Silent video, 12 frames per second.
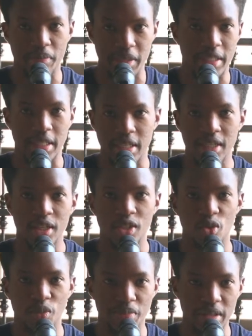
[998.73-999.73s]
Peter
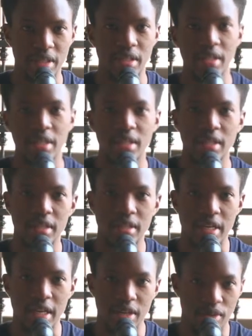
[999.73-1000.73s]
to be
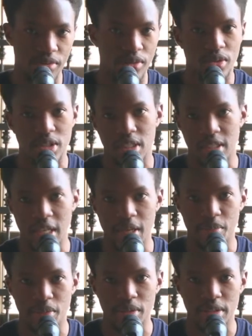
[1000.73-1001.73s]
the head of those
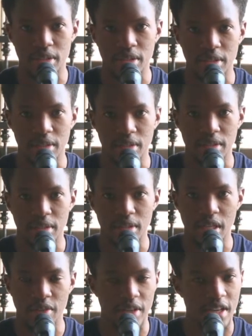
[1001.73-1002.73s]
disciples,
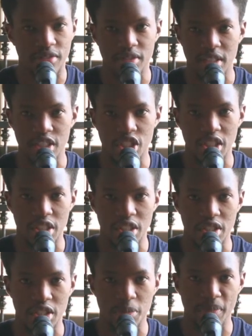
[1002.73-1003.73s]
even after
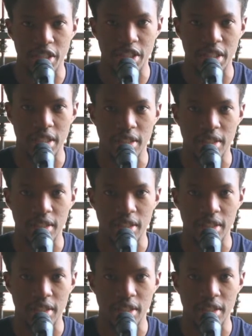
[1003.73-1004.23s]
Jesus' departure.